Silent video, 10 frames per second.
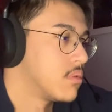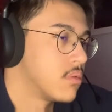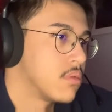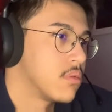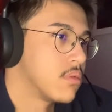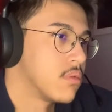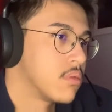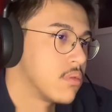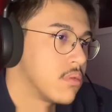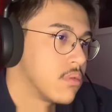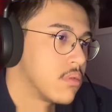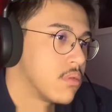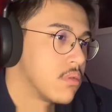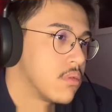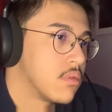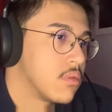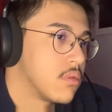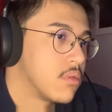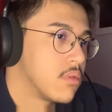[no speech]